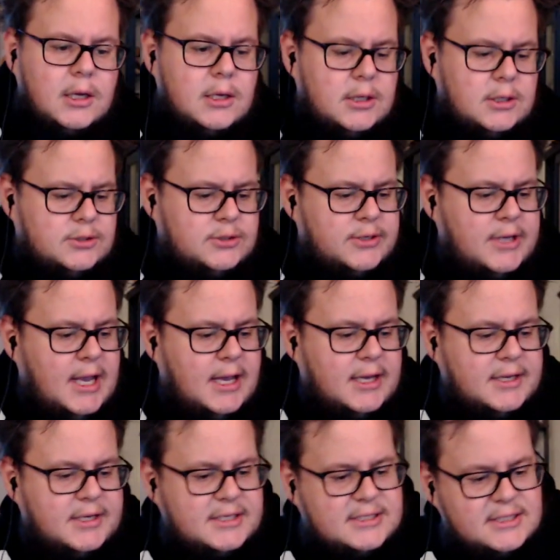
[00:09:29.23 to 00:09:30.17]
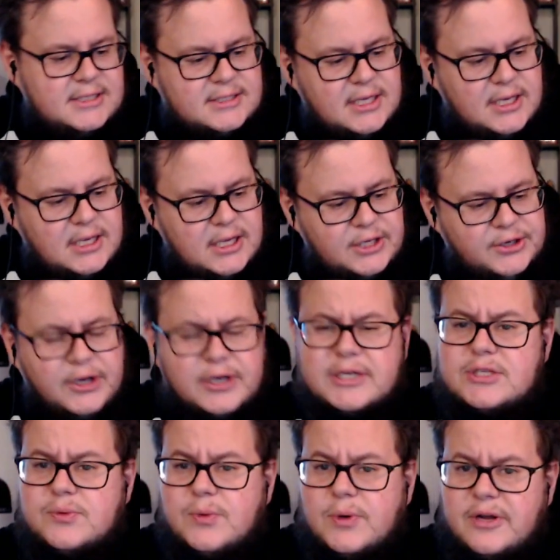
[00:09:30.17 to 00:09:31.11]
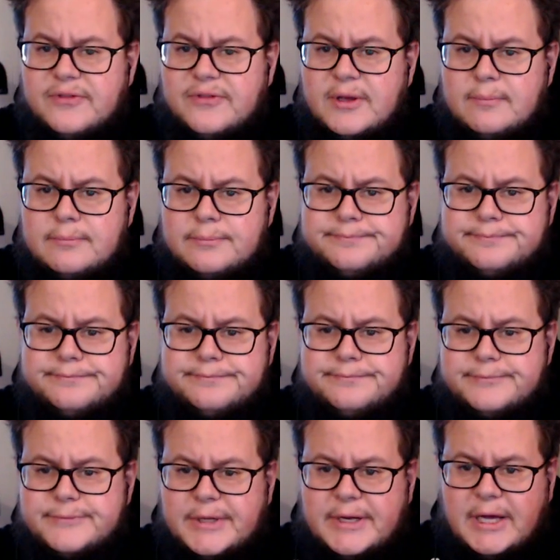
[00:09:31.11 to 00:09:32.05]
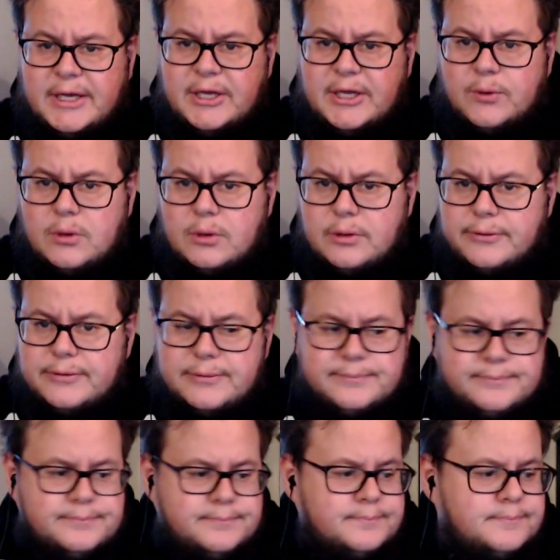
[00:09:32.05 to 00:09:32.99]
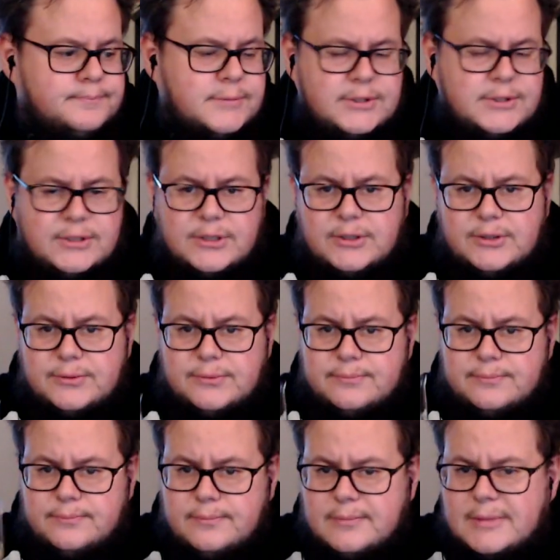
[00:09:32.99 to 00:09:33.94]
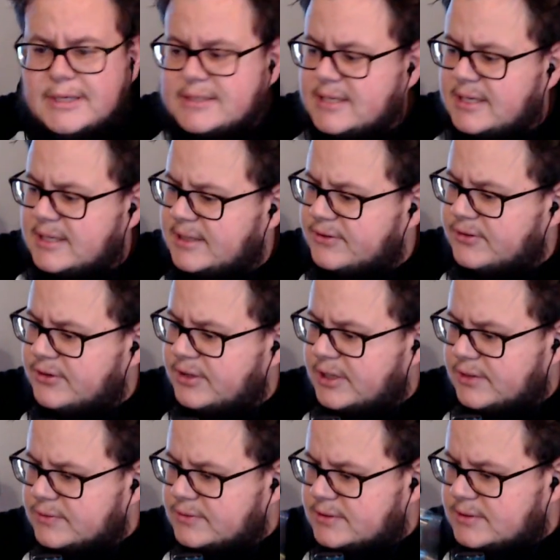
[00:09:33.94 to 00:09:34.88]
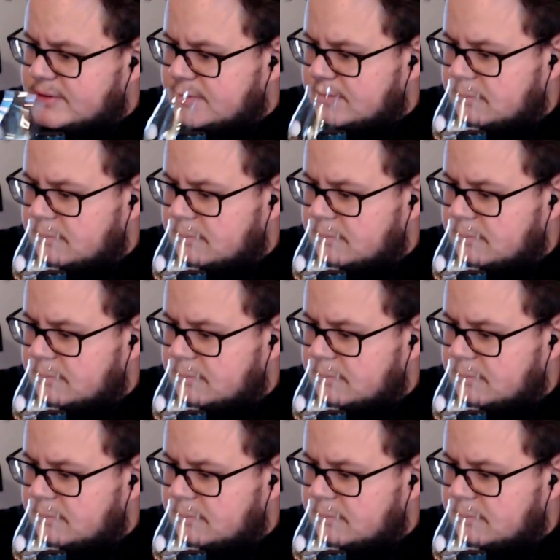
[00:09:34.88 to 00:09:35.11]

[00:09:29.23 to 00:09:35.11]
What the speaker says: So yeah, this is the youngest one of them, the 9-year-old. So let's get into the nose.